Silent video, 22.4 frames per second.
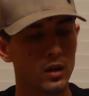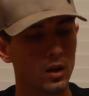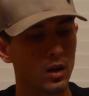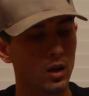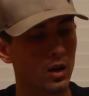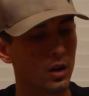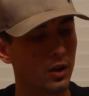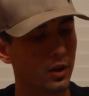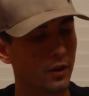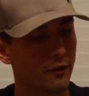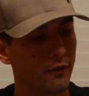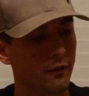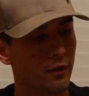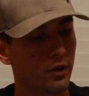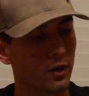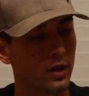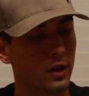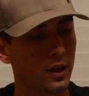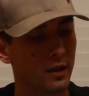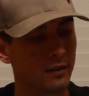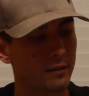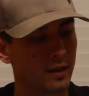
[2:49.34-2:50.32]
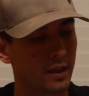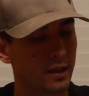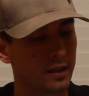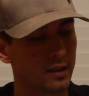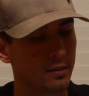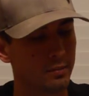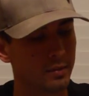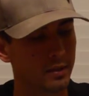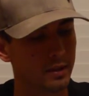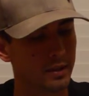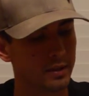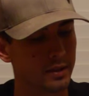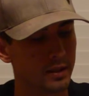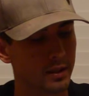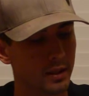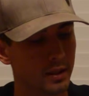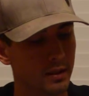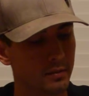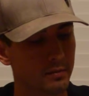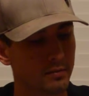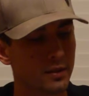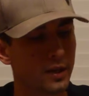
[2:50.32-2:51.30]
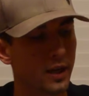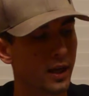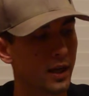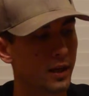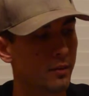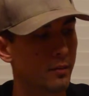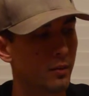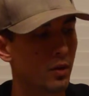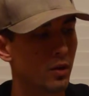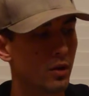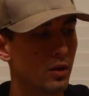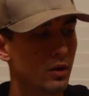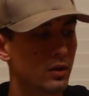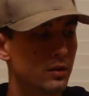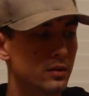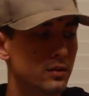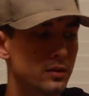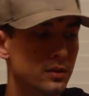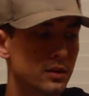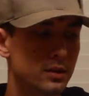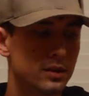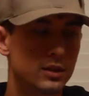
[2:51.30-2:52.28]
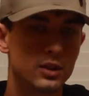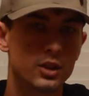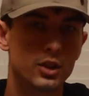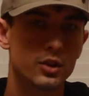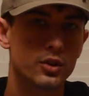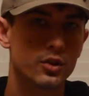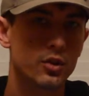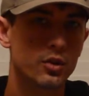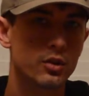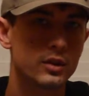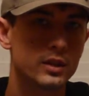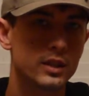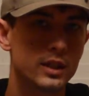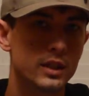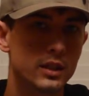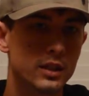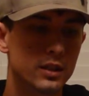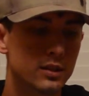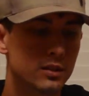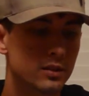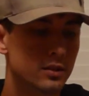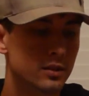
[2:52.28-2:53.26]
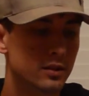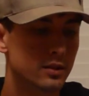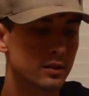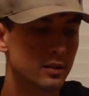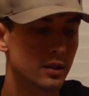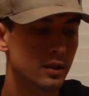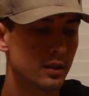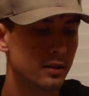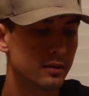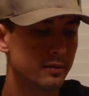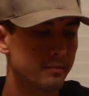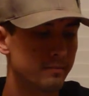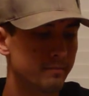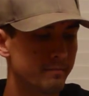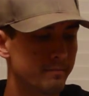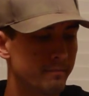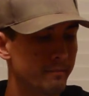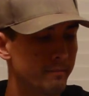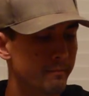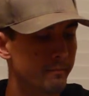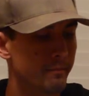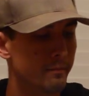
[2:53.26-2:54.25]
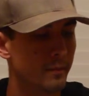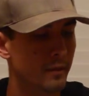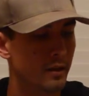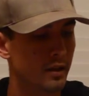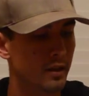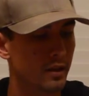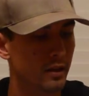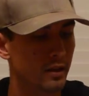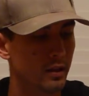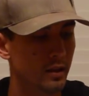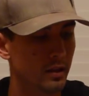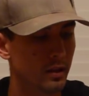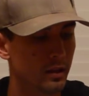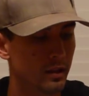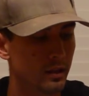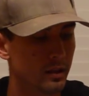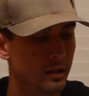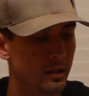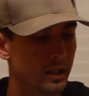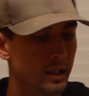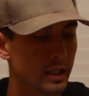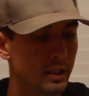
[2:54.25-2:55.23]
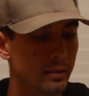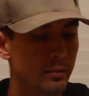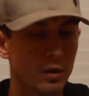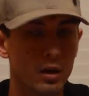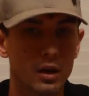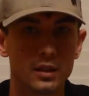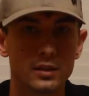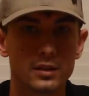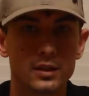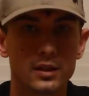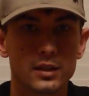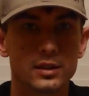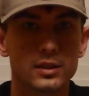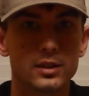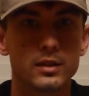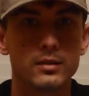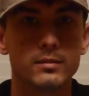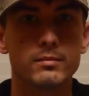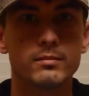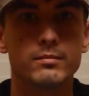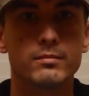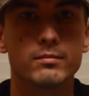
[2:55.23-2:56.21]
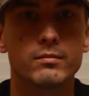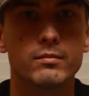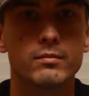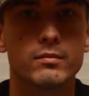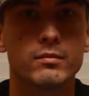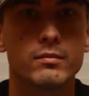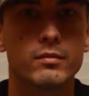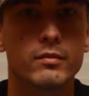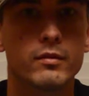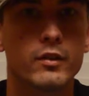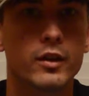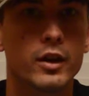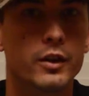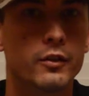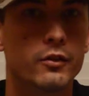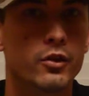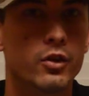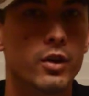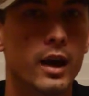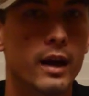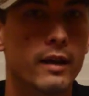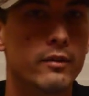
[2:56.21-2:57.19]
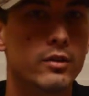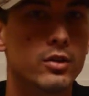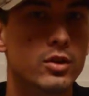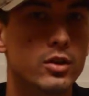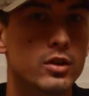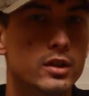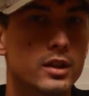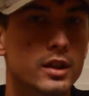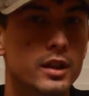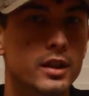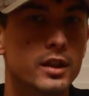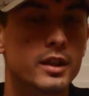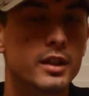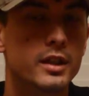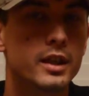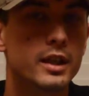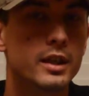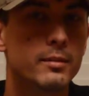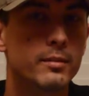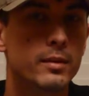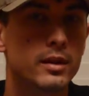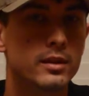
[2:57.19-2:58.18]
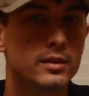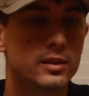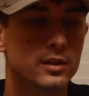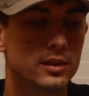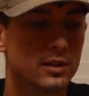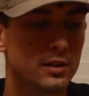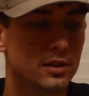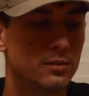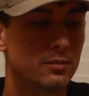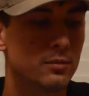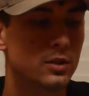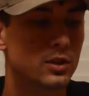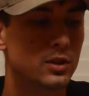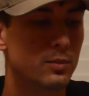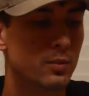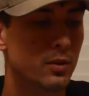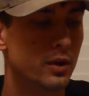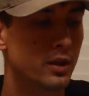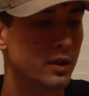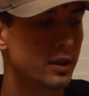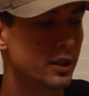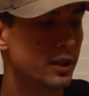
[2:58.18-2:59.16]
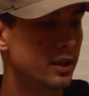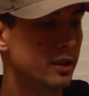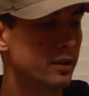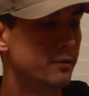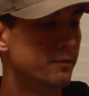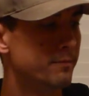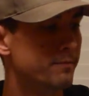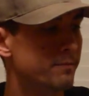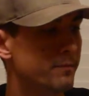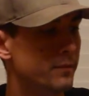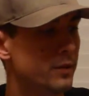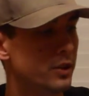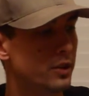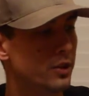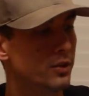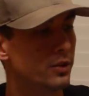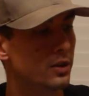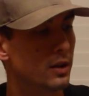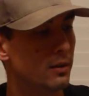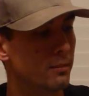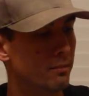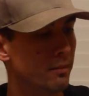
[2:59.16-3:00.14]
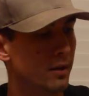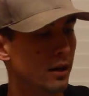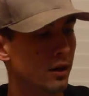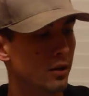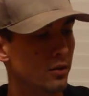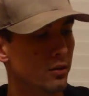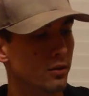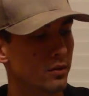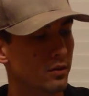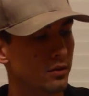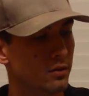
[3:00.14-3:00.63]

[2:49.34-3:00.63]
On the front I've got the BCM KMR. This is the 13-inch design. Keymod system. If you haven't looked into the Keymod system, it's pretty neat. You can mount